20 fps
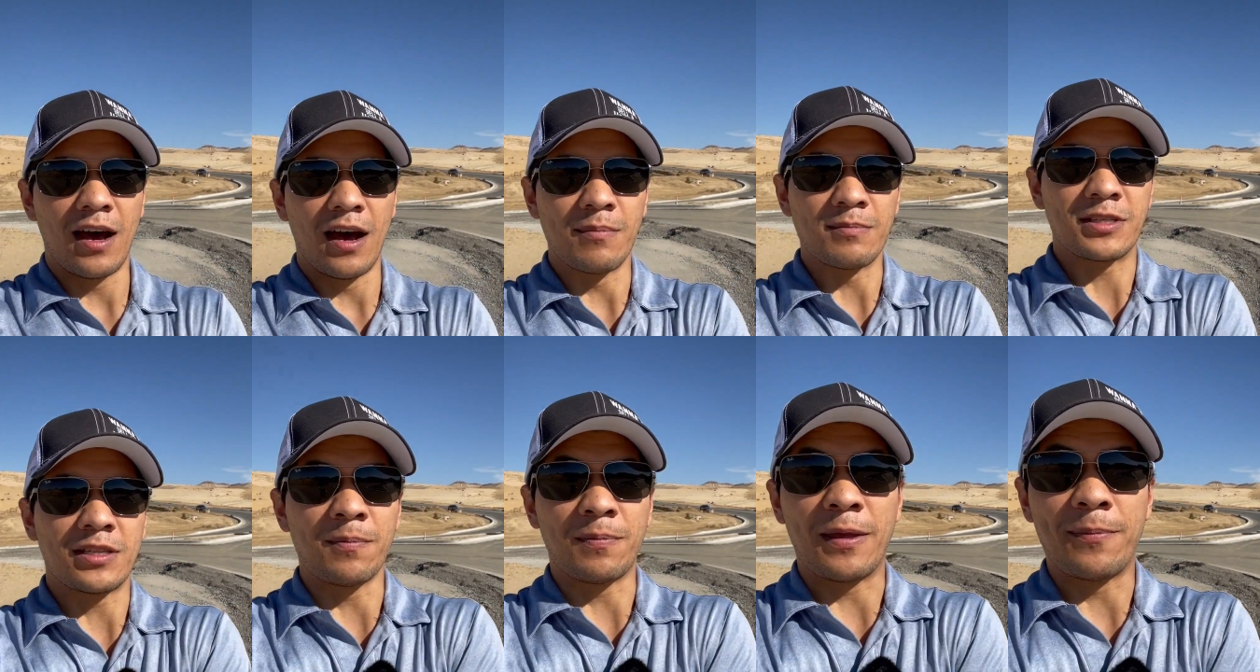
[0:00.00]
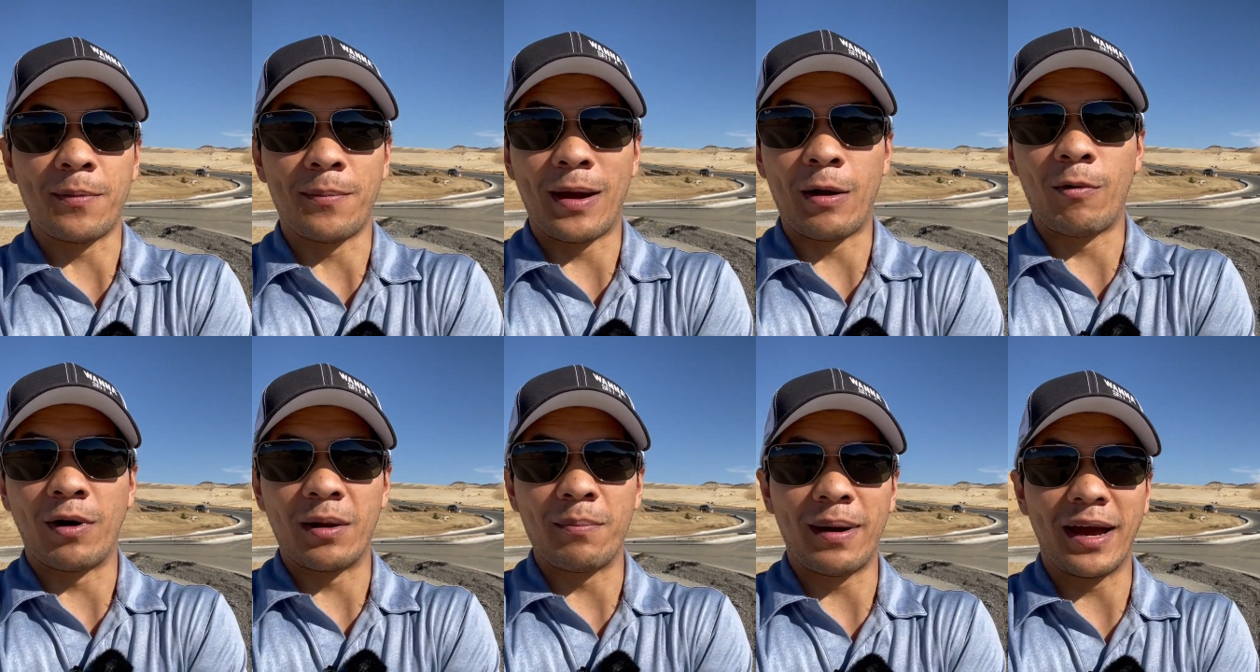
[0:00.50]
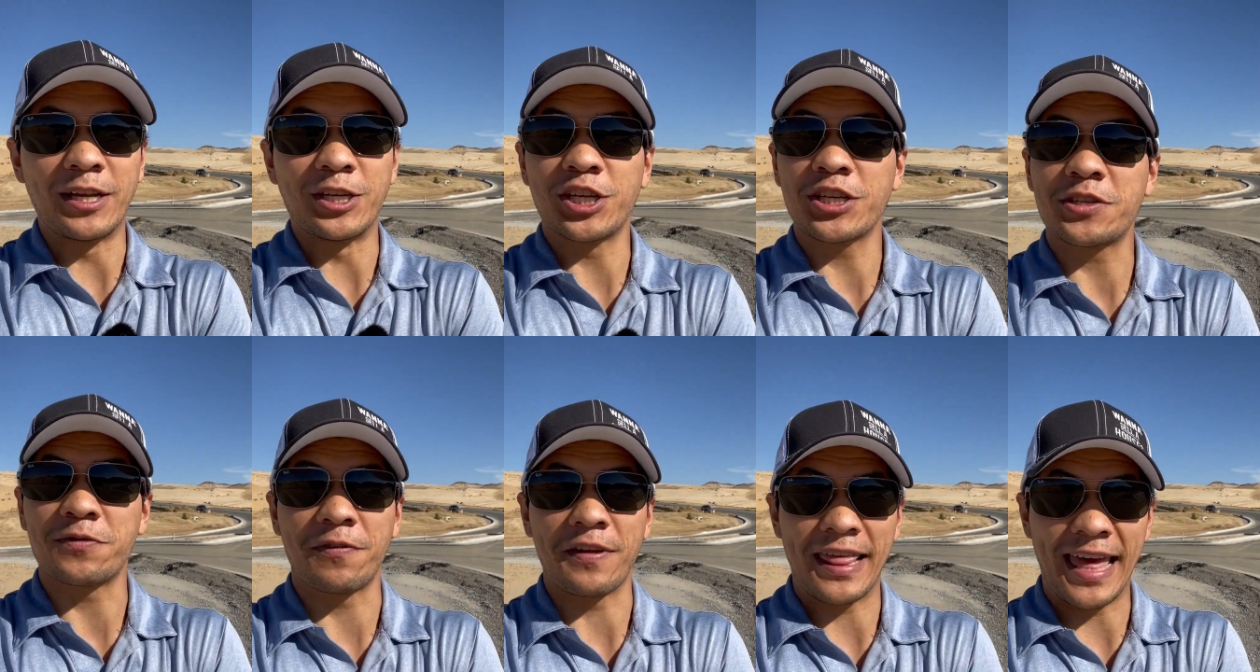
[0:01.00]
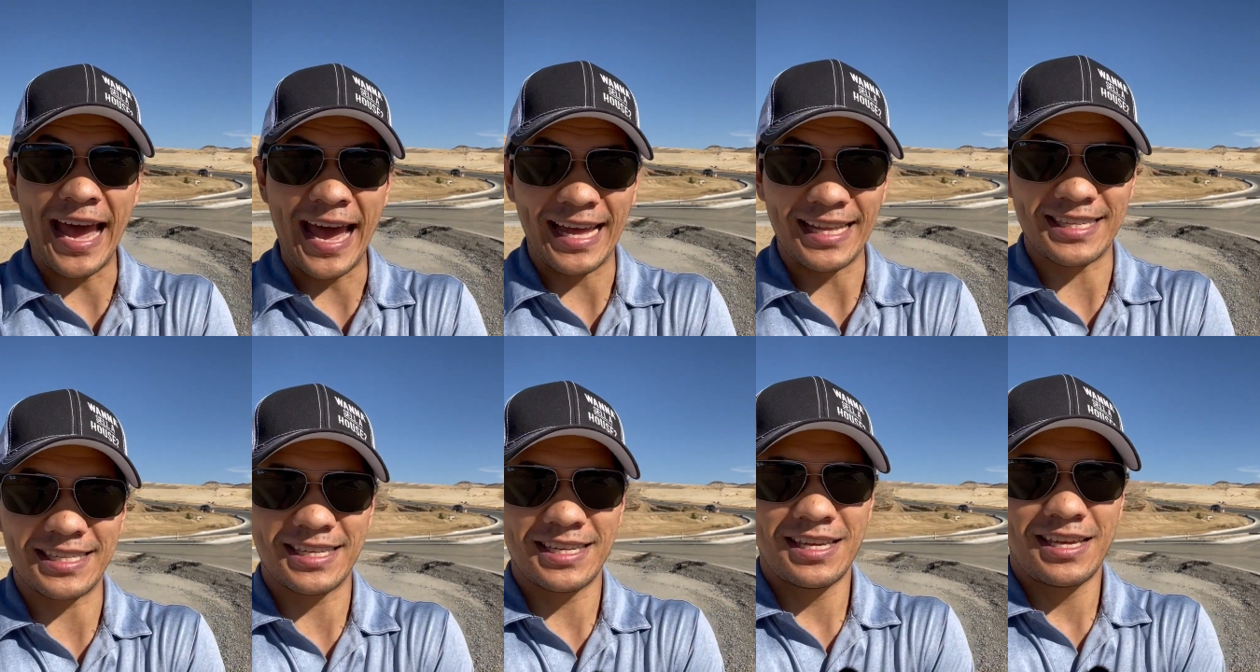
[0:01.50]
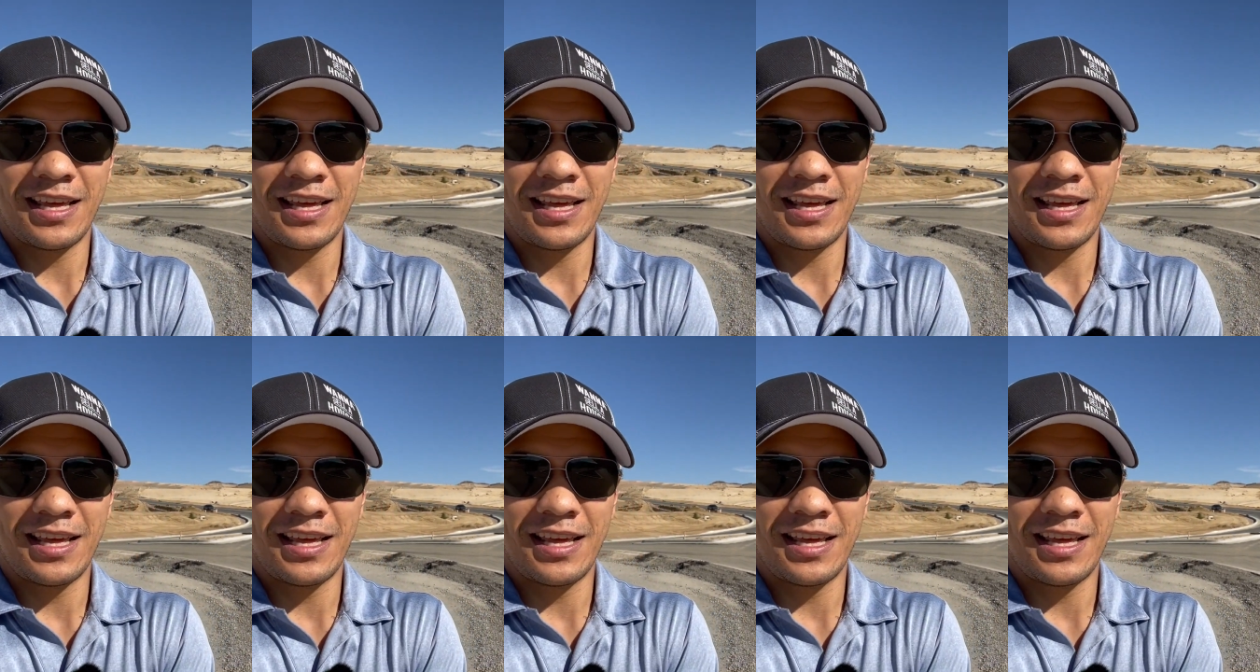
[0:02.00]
Some people might want to buy just for that.